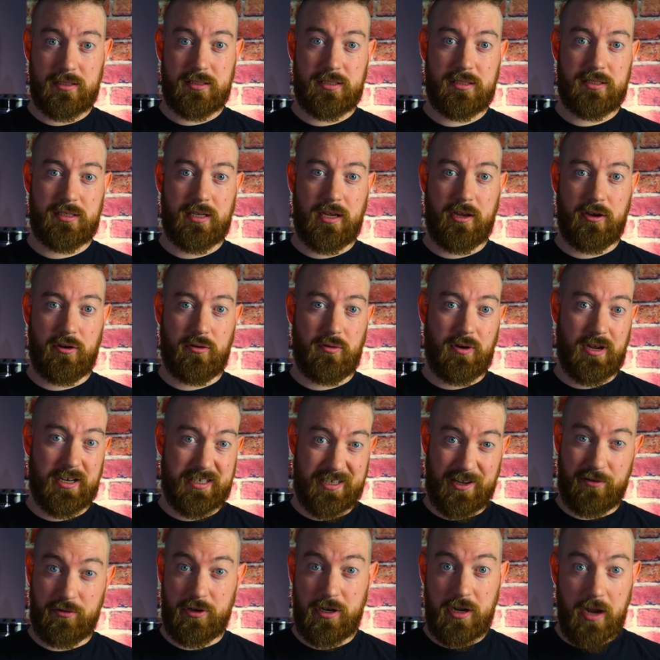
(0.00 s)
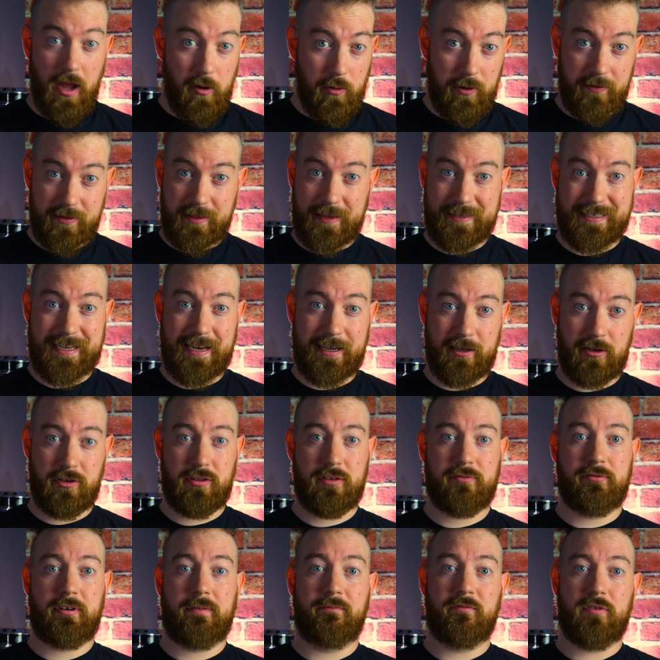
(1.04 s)
So I don't know if there's any
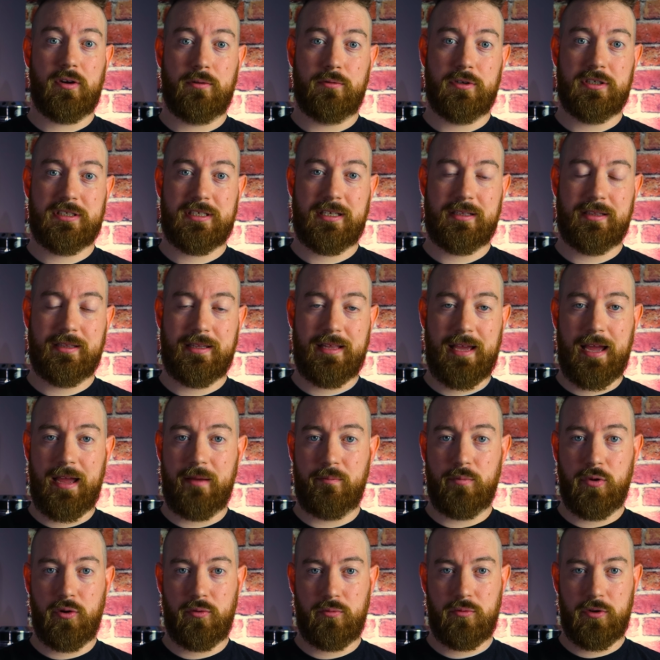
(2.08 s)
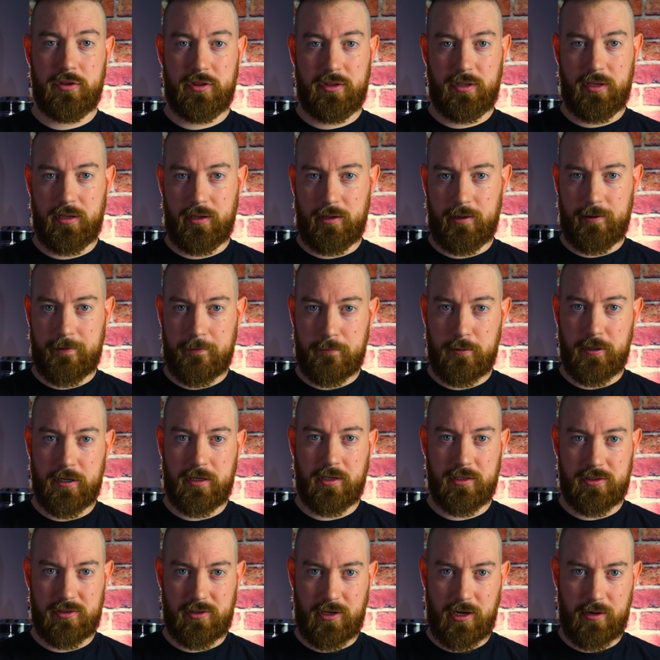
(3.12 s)
other influence in there, but with the
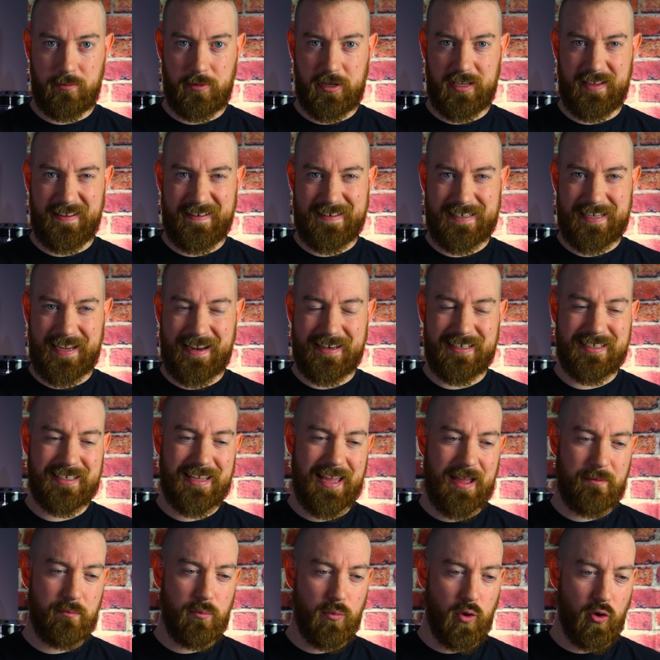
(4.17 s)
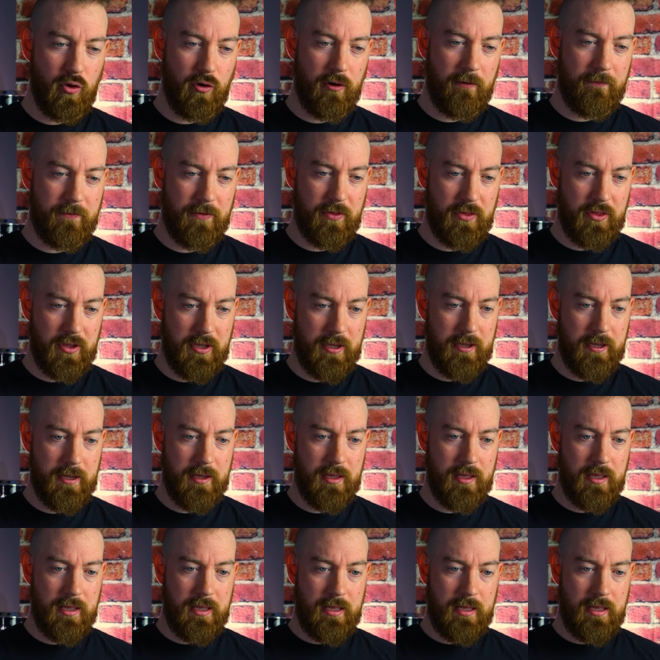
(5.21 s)
Quercus robur you tend to get more of the